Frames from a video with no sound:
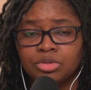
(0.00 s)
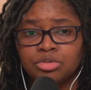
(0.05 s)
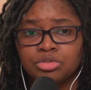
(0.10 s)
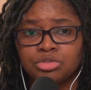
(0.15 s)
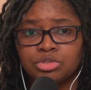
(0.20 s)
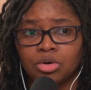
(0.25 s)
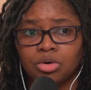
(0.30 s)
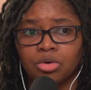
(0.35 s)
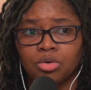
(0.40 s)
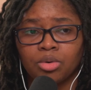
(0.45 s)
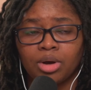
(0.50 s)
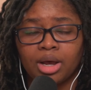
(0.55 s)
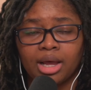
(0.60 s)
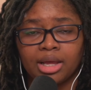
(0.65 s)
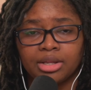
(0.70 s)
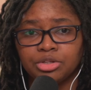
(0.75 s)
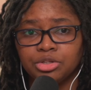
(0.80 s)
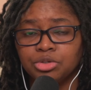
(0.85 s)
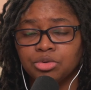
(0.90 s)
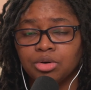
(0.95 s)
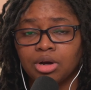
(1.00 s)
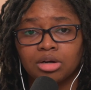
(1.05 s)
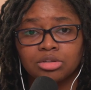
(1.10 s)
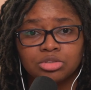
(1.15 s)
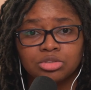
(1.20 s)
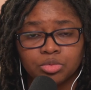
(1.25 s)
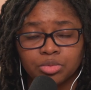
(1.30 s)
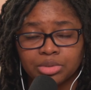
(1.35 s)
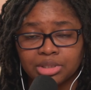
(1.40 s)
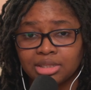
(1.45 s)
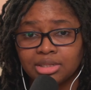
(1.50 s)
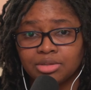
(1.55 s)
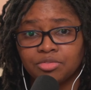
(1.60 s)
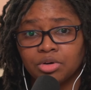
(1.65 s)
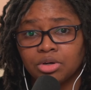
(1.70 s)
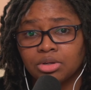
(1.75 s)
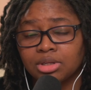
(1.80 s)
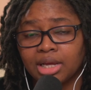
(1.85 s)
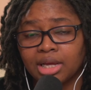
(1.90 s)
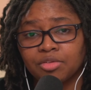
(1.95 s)
So I knew I also would get
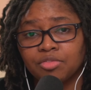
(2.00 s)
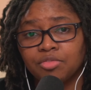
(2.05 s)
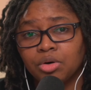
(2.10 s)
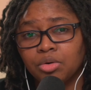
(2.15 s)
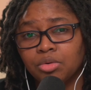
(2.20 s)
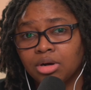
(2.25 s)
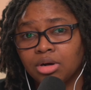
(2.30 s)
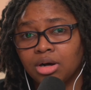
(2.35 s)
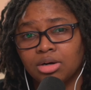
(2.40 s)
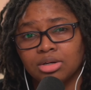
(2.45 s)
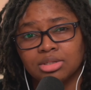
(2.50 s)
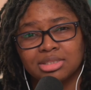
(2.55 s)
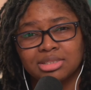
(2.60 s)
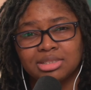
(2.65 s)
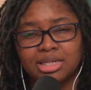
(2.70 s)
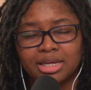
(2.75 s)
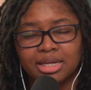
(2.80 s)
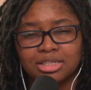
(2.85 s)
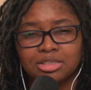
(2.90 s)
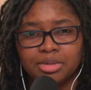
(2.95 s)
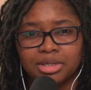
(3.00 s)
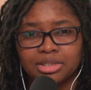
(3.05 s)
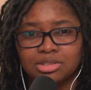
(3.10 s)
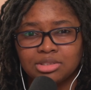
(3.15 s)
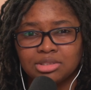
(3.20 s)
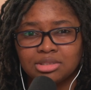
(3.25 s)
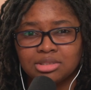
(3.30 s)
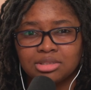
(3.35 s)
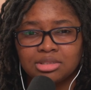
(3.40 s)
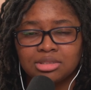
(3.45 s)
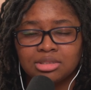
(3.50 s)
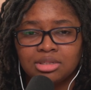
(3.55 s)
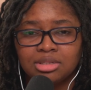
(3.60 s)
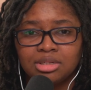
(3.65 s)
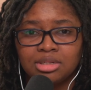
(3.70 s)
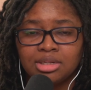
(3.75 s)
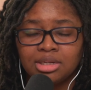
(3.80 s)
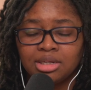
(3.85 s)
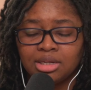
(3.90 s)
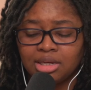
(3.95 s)
phone calls and text messages.
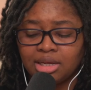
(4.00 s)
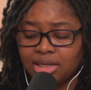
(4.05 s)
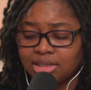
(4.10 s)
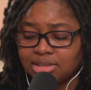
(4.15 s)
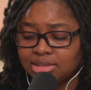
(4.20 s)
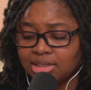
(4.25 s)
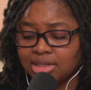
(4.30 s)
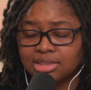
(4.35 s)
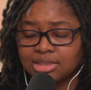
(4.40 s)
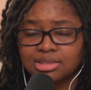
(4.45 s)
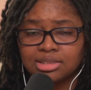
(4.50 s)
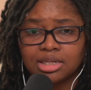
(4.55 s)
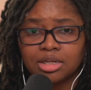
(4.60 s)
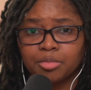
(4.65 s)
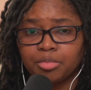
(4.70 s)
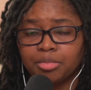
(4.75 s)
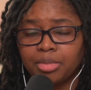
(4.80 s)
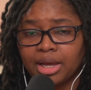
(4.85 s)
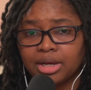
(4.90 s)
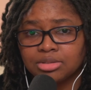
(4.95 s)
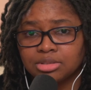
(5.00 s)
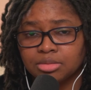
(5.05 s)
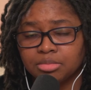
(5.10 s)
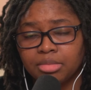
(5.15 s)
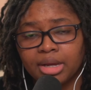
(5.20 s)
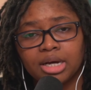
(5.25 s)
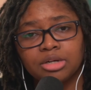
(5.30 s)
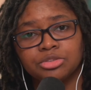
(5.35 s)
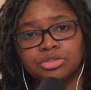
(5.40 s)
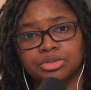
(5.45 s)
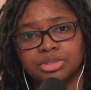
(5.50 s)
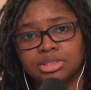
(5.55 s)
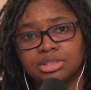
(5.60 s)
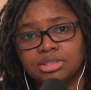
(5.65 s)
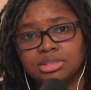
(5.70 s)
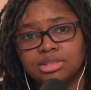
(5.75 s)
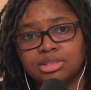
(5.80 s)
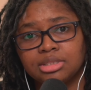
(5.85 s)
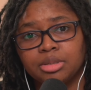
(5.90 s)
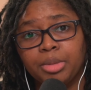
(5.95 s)
And then I set up some
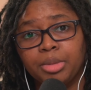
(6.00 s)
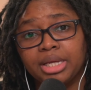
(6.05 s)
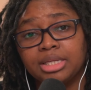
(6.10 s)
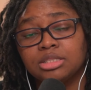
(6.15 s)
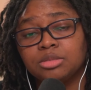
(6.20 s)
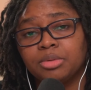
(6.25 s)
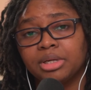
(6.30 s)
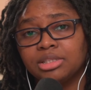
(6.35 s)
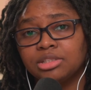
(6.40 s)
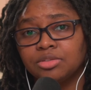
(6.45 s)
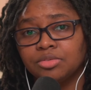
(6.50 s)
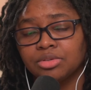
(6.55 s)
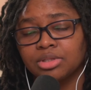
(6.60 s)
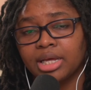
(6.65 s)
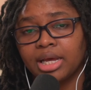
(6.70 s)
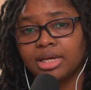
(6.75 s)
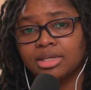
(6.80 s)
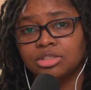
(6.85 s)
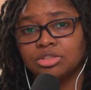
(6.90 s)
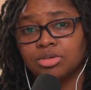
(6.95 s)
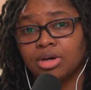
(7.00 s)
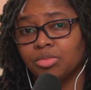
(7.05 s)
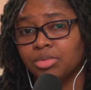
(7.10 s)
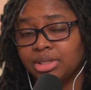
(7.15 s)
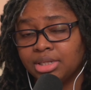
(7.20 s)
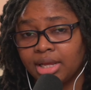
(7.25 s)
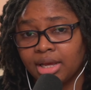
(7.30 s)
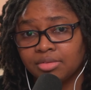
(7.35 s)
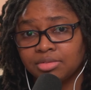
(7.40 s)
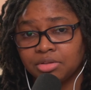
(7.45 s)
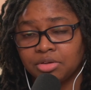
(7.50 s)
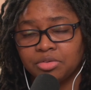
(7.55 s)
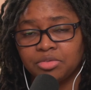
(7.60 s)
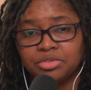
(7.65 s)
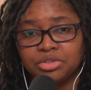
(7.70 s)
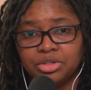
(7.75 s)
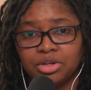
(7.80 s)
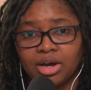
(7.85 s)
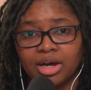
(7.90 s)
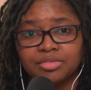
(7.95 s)
boundaries to make space for that. So I wouldn't have to,
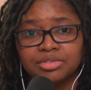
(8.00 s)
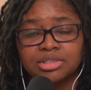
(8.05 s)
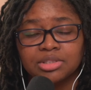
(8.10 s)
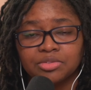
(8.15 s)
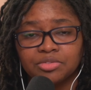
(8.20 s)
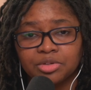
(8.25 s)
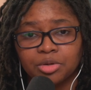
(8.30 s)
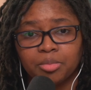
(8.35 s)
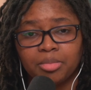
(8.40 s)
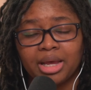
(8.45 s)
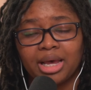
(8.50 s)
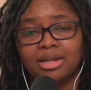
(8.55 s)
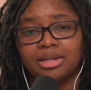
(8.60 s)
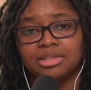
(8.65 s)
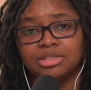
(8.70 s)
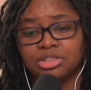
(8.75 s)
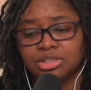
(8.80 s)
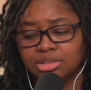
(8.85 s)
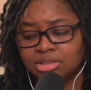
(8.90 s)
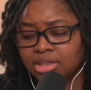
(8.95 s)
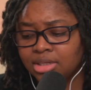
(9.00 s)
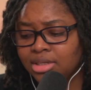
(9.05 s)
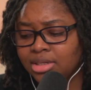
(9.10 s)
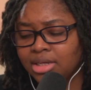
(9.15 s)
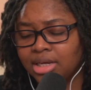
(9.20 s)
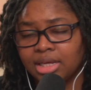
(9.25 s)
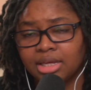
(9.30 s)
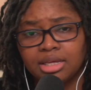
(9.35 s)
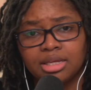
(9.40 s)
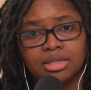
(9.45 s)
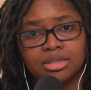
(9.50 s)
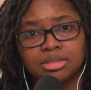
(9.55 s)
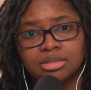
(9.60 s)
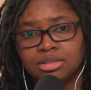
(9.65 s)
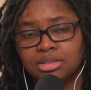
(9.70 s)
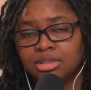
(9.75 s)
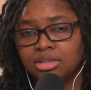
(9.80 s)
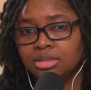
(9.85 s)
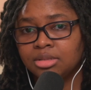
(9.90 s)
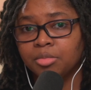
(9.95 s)
obviously feel bad. And just, again,
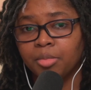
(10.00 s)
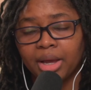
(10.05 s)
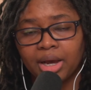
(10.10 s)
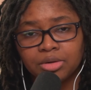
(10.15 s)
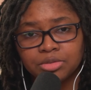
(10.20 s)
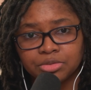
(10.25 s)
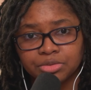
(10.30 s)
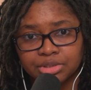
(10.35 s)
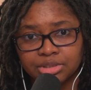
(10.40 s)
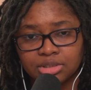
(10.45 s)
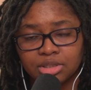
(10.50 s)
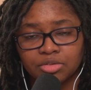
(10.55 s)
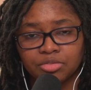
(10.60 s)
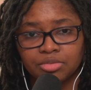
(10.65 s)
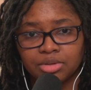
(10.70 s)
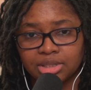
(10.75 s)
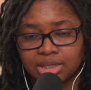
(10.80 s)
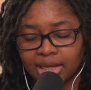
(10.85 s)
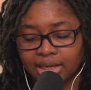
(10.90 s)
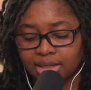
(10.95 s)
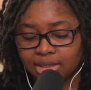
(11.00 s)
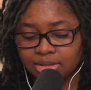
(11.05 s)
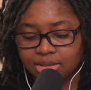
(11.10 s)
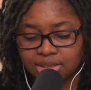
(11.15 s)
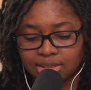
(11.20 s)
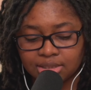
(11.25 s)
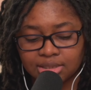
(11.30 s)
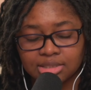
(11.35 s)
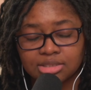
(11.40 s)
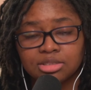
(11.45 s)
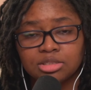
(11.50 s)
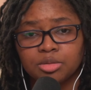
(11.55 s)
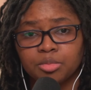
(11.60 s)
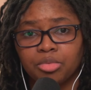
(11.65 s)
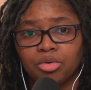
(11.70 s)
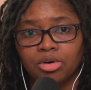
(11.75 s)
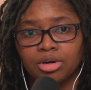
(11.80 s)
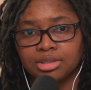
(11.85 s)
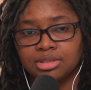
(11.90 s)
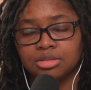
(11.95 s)
boundaries of like, this is
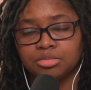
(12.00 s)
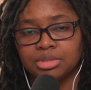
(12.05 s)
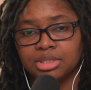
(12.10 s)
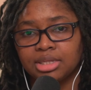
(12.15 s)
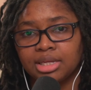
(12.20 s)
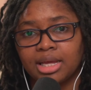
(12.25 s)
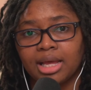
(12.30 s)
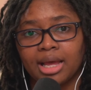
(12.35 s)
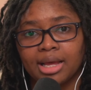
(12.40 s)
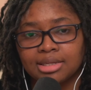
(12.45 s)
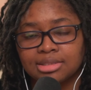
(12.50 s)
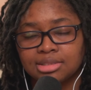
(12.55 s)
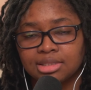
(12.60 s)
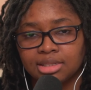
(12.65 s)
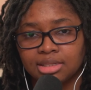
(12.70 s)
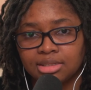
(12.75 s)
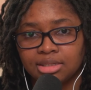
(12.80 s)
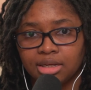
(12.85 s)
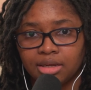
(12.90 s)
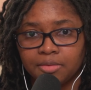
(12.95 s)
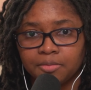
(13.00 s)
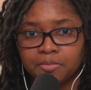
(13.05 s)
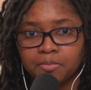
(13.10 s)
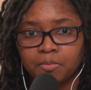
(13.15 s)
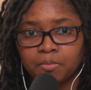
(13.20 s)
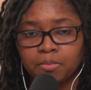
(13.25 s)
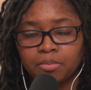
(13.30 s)
important to me. It has to get done.